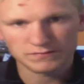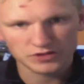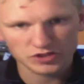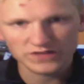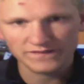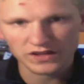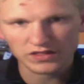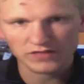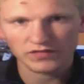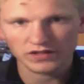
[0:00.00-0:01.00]
good
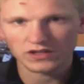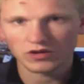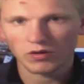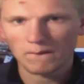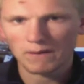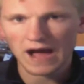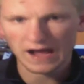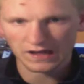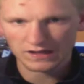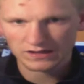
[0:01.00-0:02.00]
defensively,
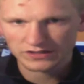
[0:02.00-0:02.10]
Ibaka,